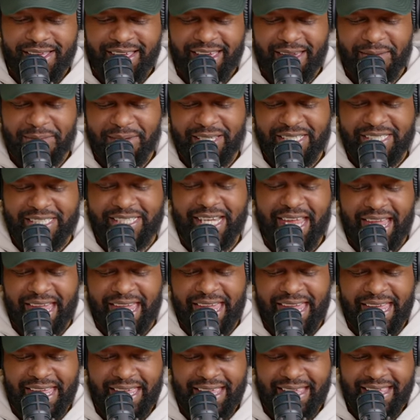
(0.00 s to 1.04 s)
give me Shiggy. Lou
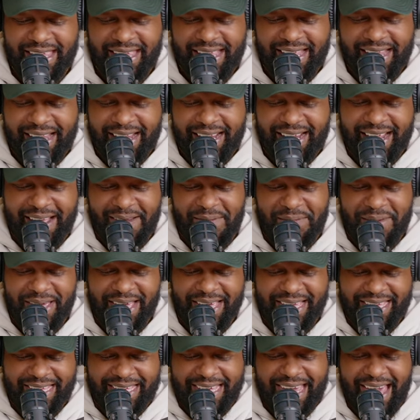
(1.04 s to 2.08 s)
was in the league. He cheated. Give
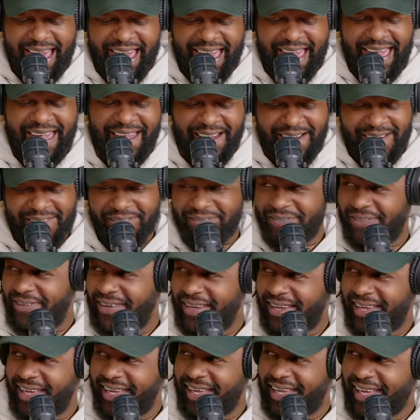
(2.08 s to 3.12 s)
me Kel. Who the
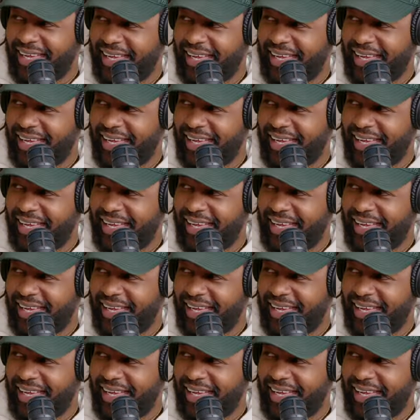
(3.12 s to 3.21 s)
light